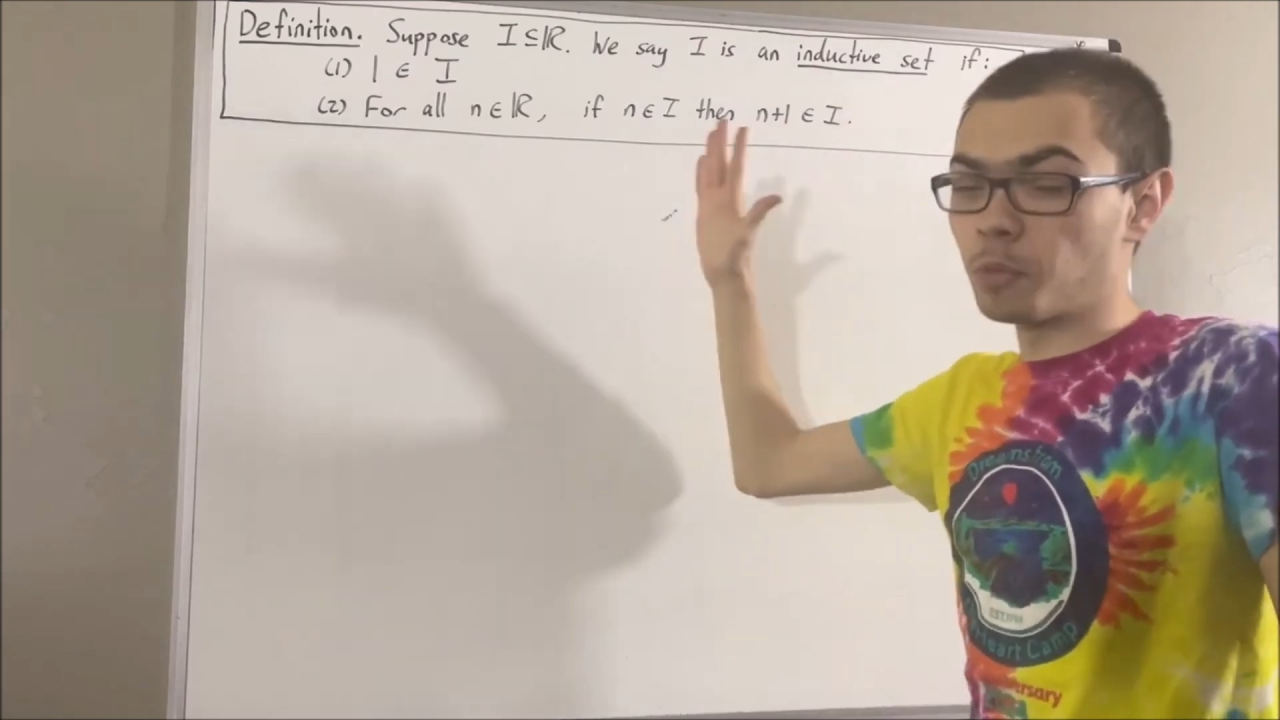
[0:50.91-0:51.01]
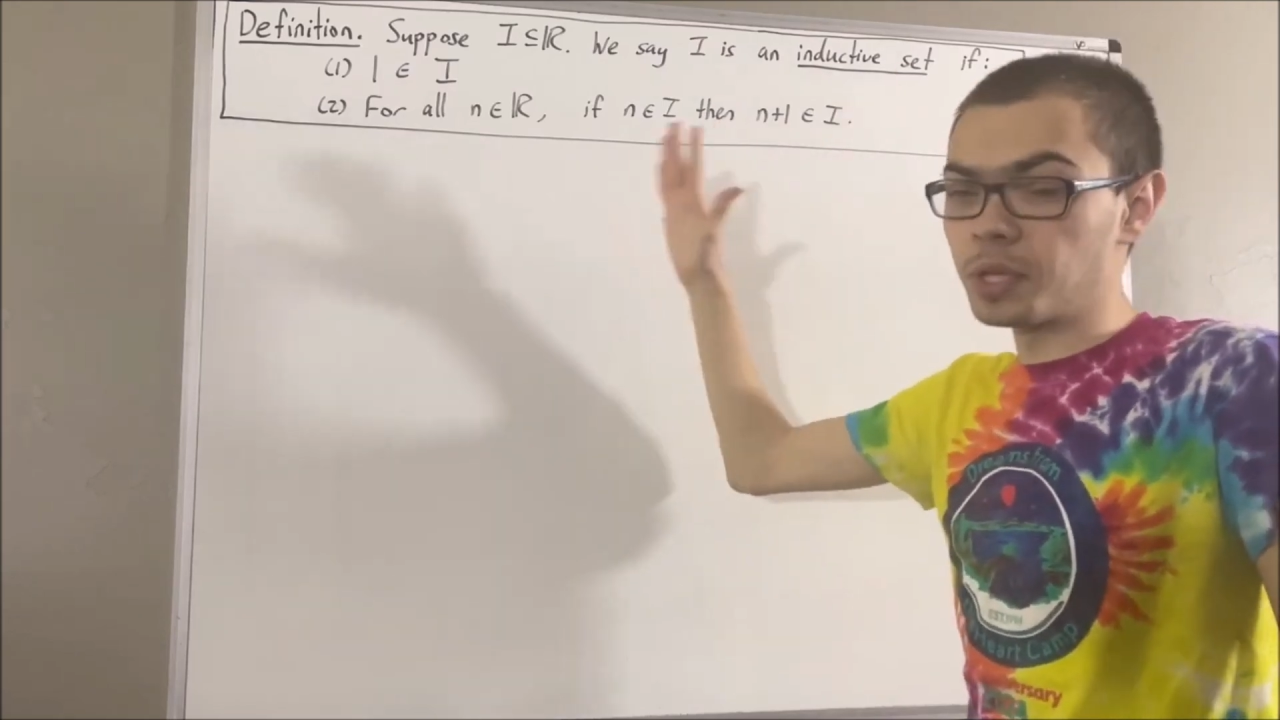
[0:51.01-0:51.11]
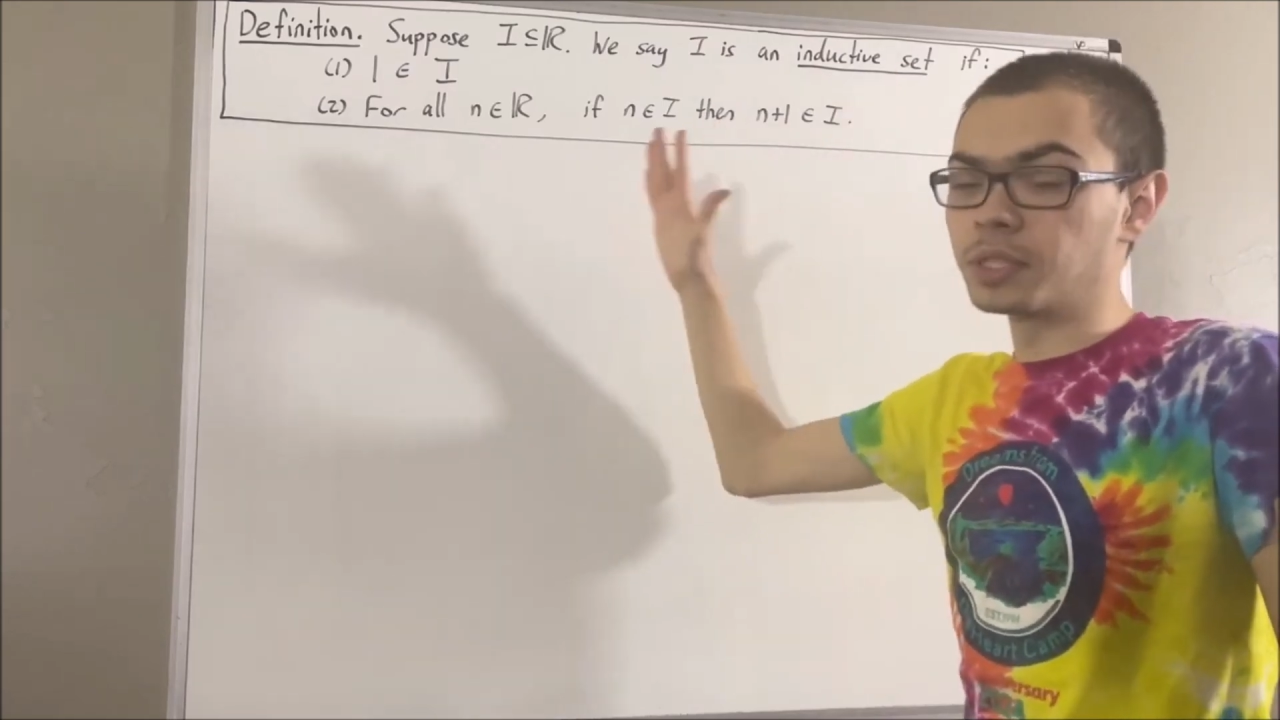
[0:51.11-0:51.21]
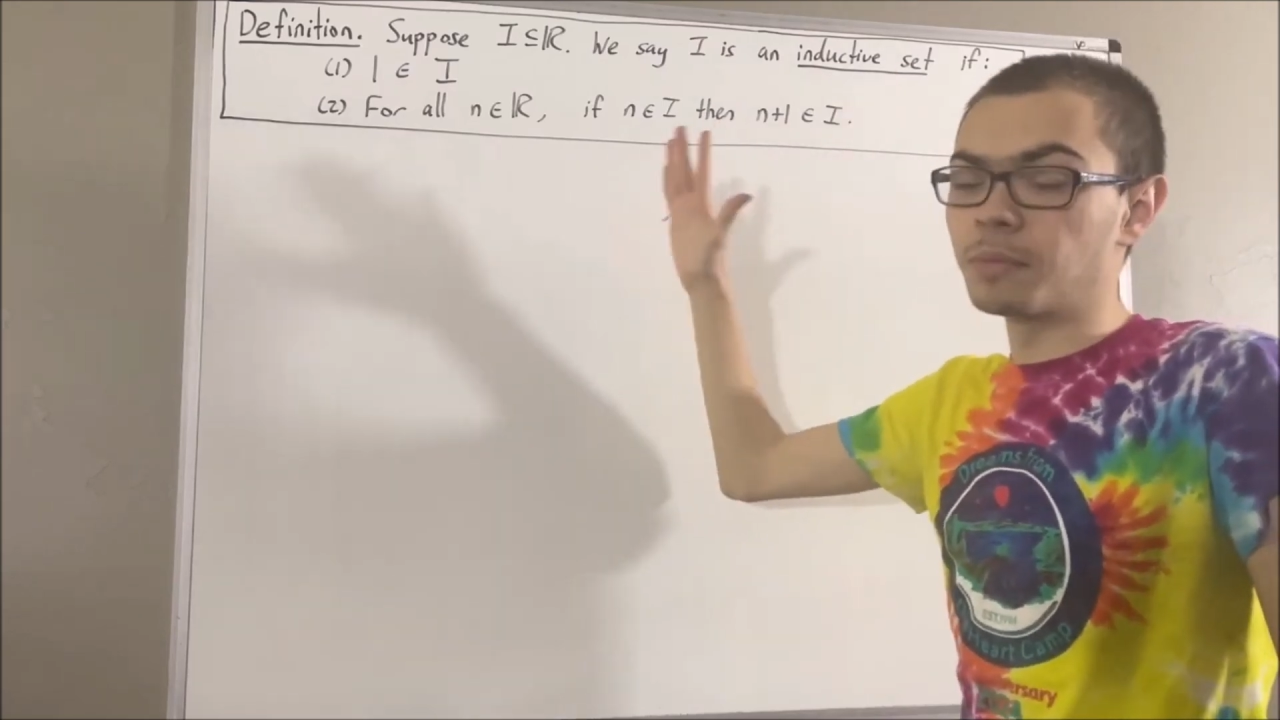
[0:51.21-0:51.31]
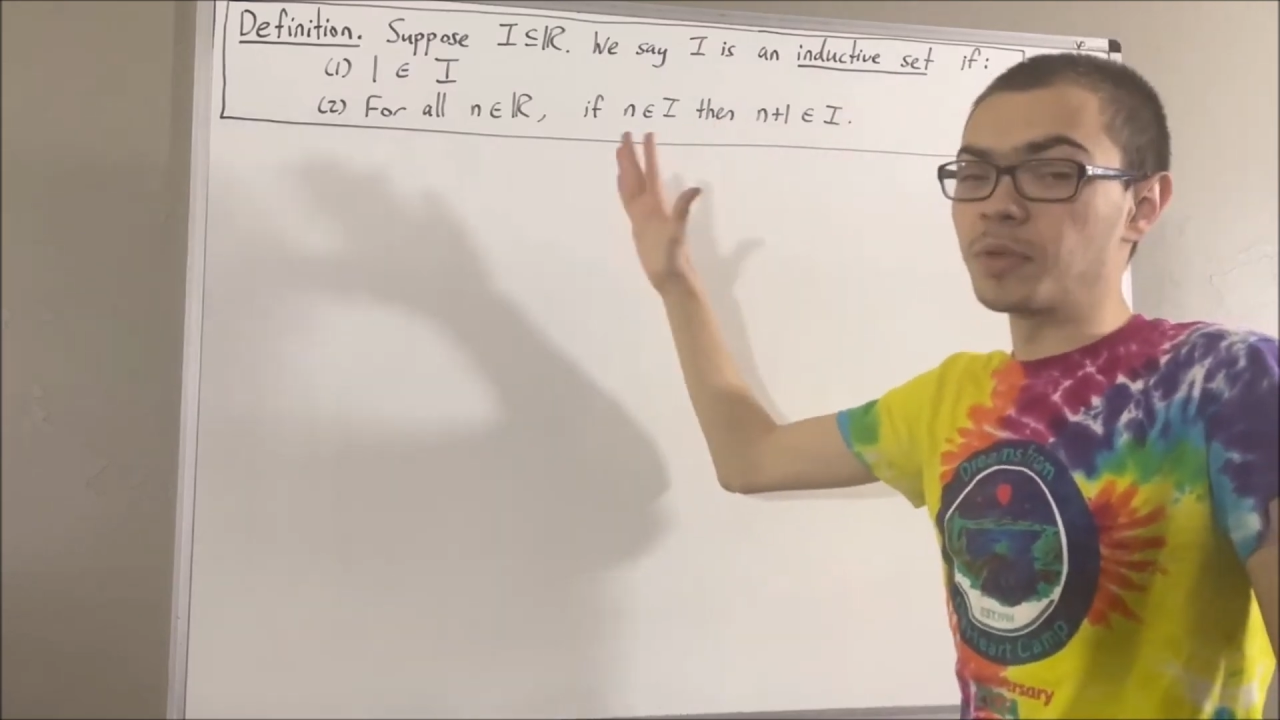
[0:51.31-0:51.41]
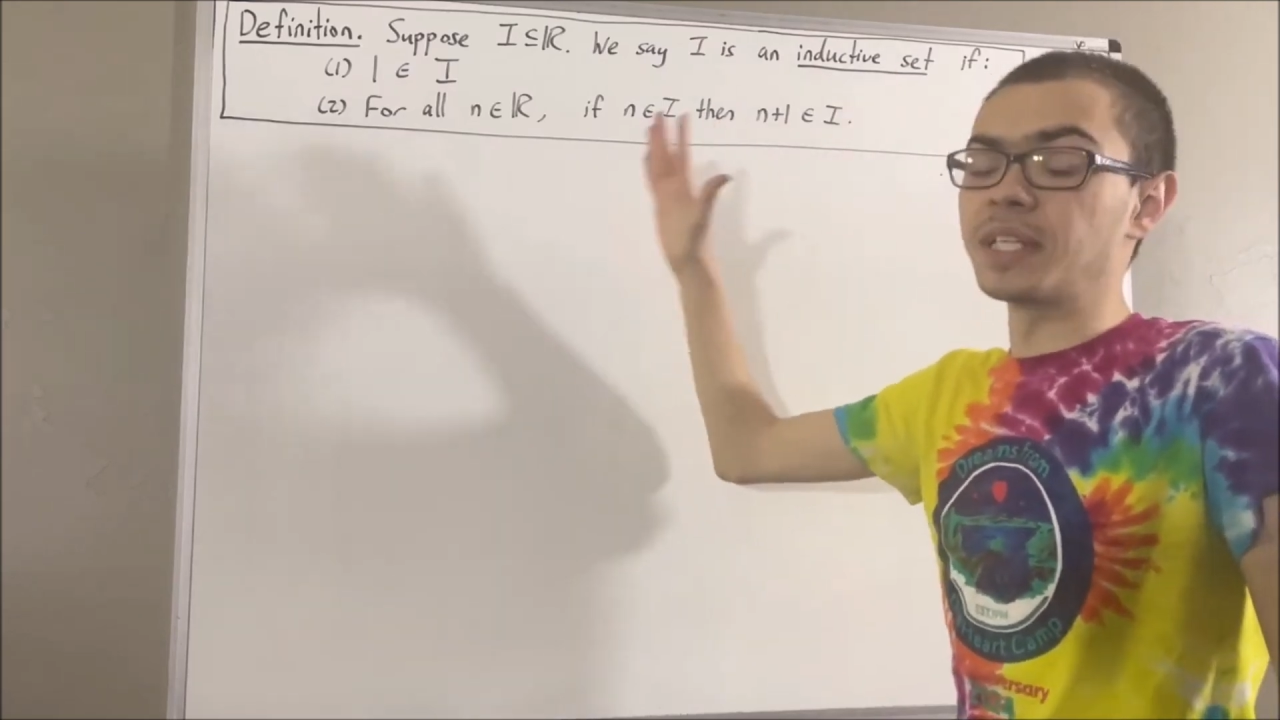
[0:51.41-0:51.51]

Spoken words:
real numbers